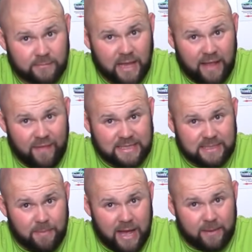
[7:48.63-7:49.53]
And that's
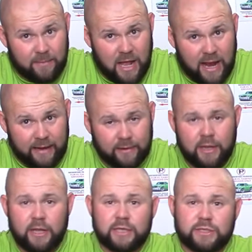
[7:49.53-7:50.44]
the bottom line.
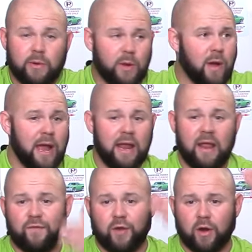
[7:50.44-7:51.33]
So anyway,
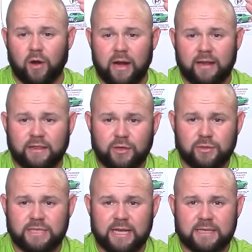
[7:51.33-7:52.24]
if you're an
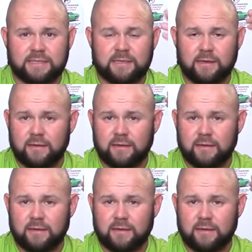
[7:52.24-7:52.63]
enthusiast,